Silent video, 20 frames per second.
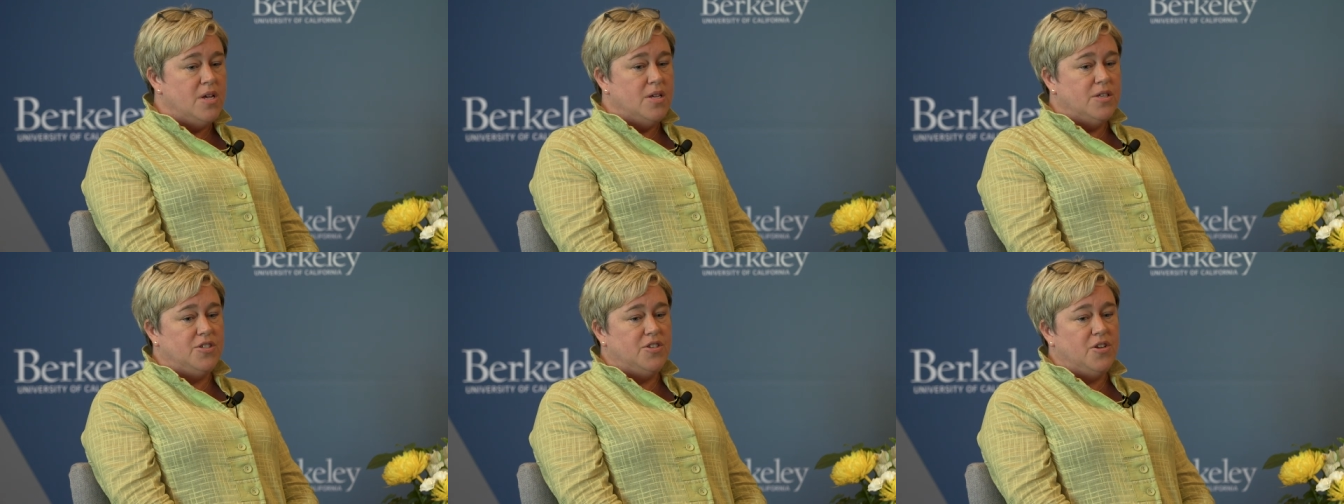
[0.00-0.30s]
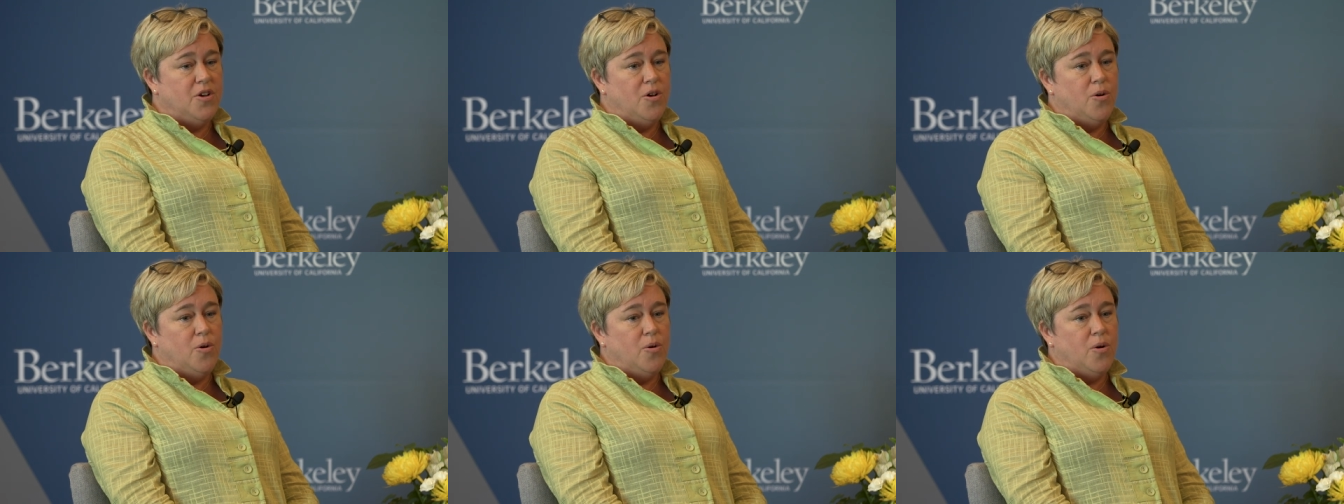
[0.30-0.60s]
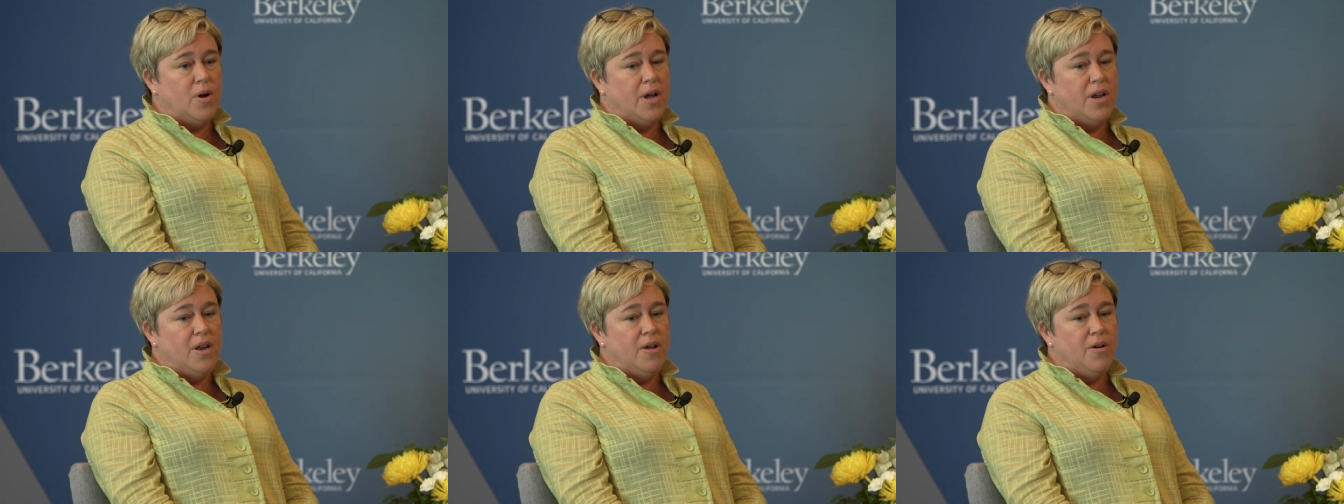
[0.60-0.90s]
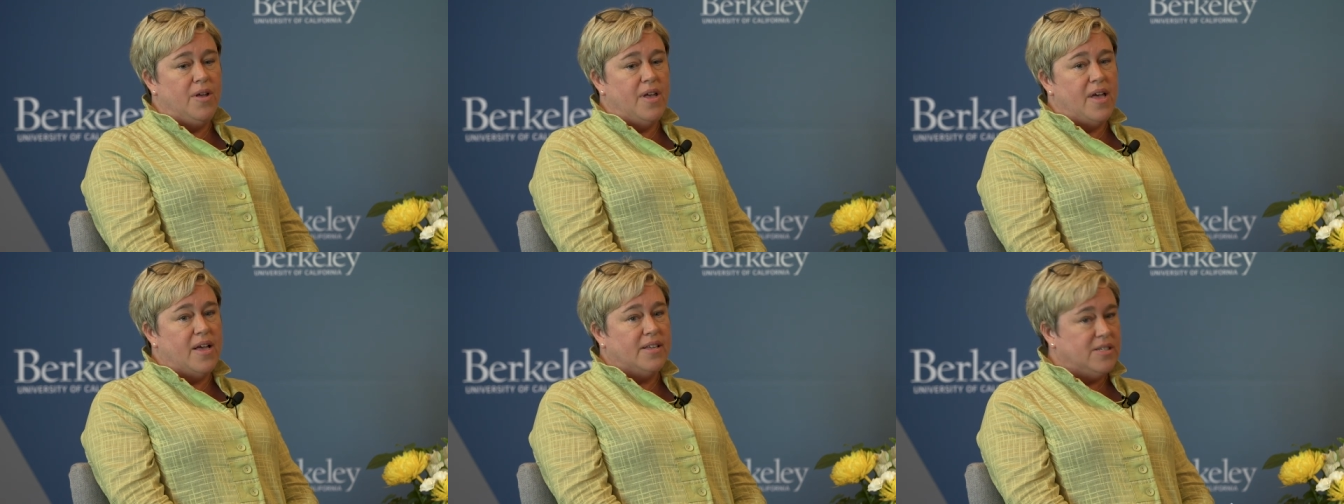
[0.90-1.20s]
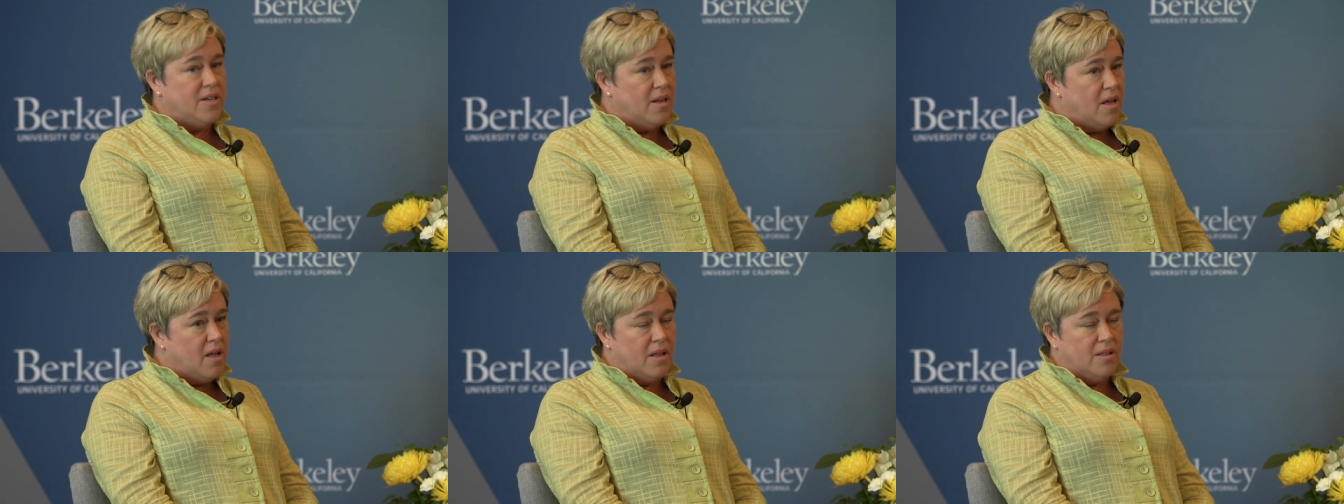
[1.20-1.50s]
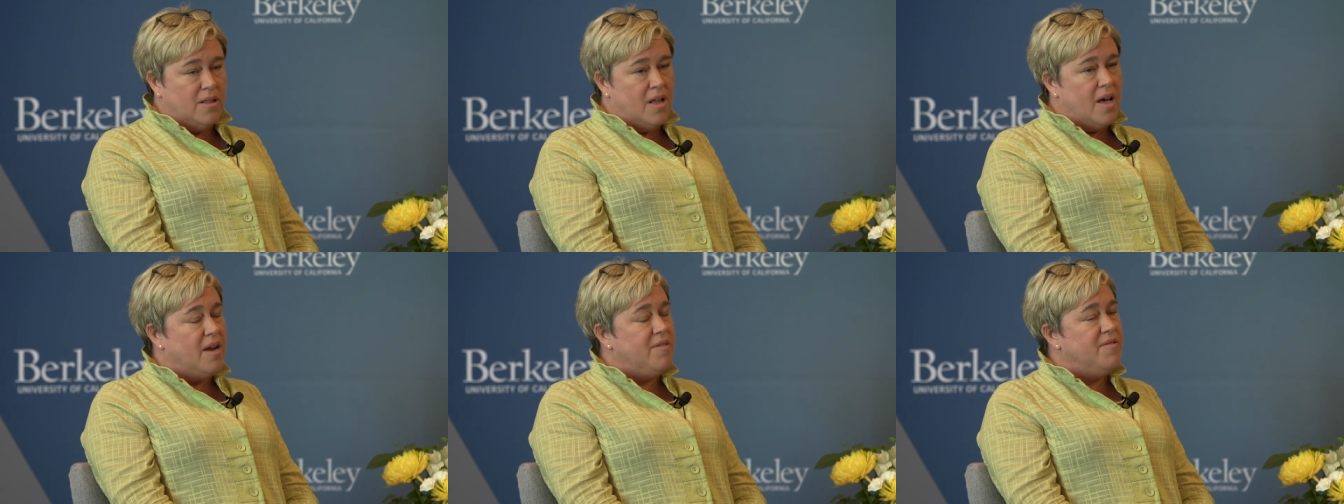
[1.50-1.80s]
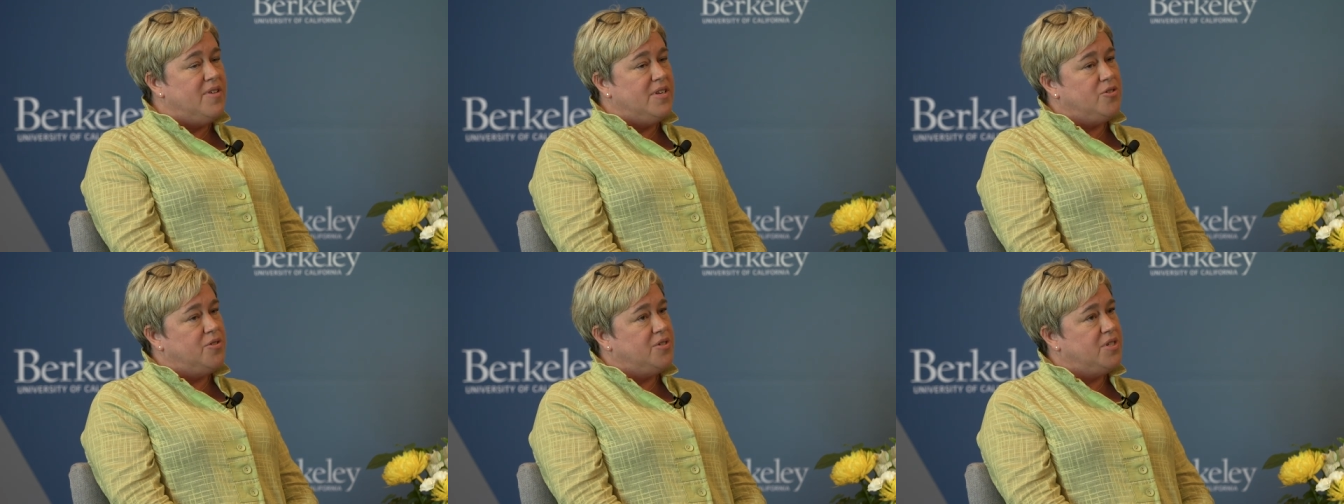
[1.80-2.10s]
So I know he has a, a lot
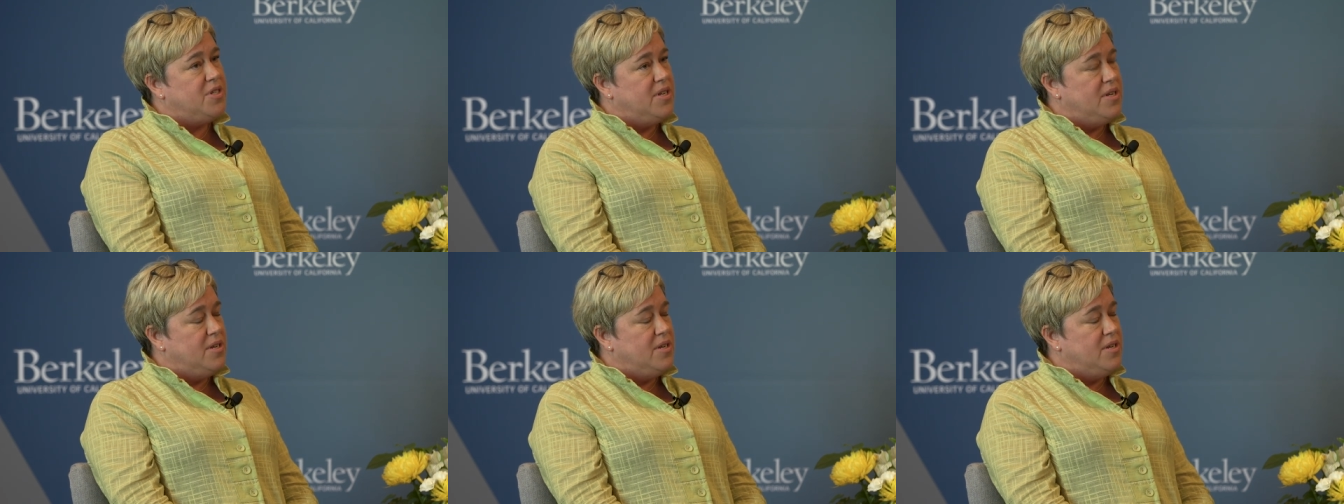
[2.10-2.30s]
of interest